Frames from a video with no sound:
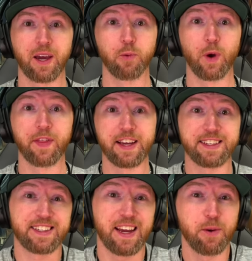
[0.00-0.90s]
And when they
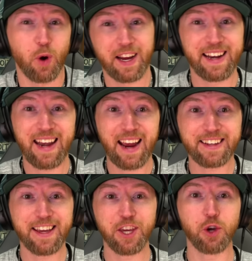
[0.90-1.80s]
say we're
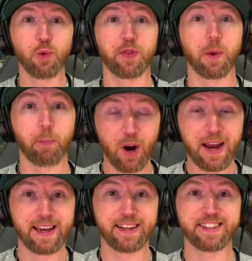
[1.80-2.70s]
connecting you with the
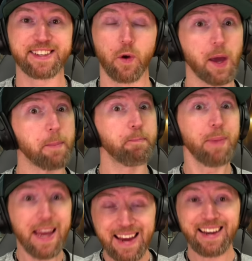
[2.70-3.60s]
brands, what they
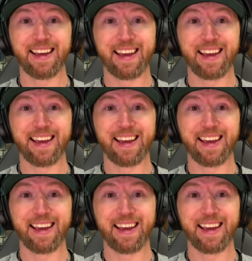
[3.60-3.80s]
mean